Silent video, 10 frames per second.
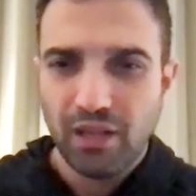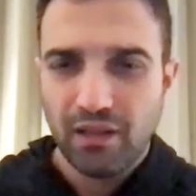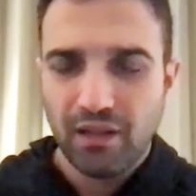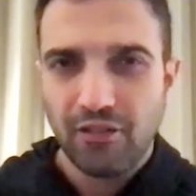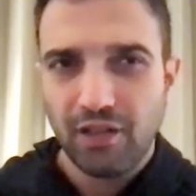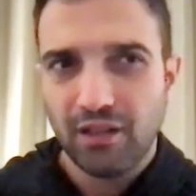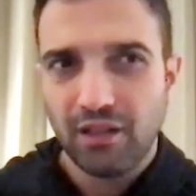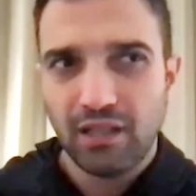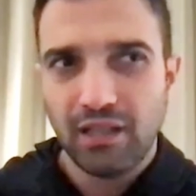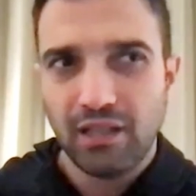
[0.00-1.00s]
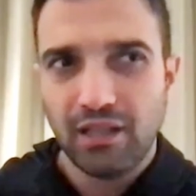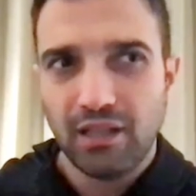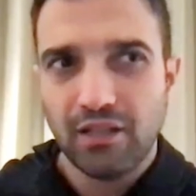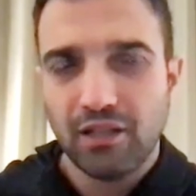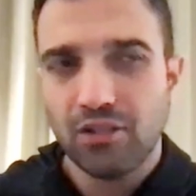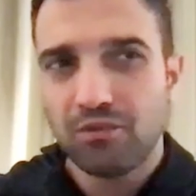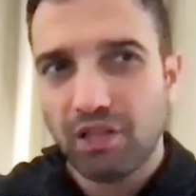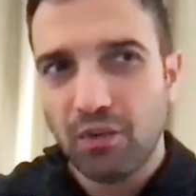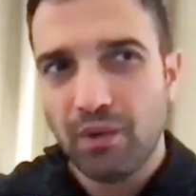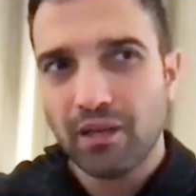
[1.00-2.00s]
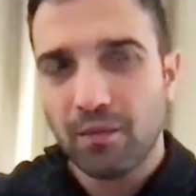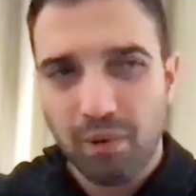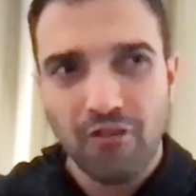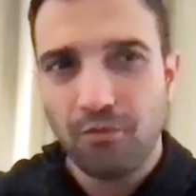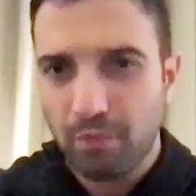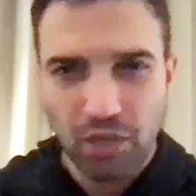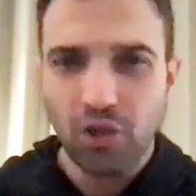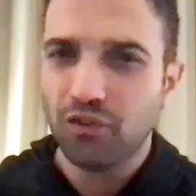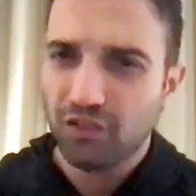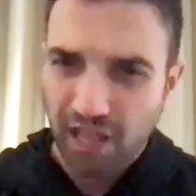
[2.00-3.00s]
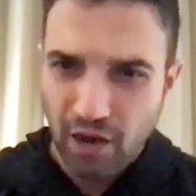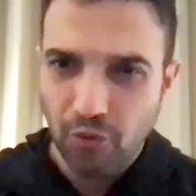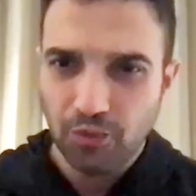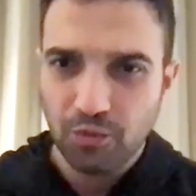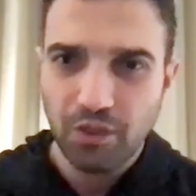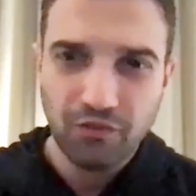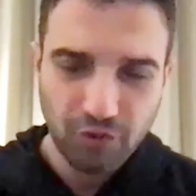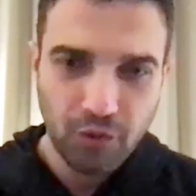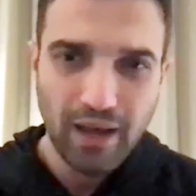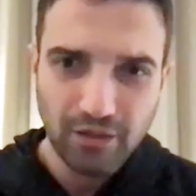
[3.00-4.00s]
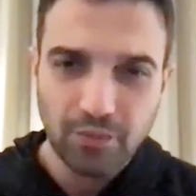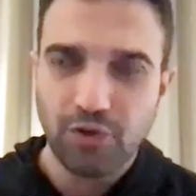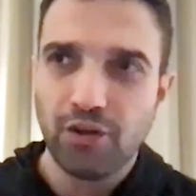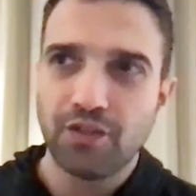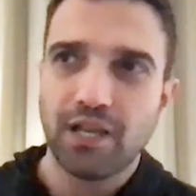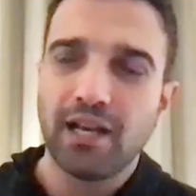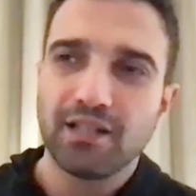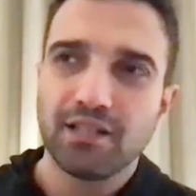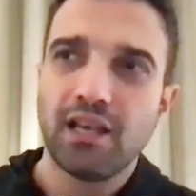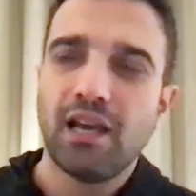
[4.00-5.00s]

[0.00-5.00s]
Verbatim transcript: that I think that he in, in, he went above and beyond and helped me throughout the process,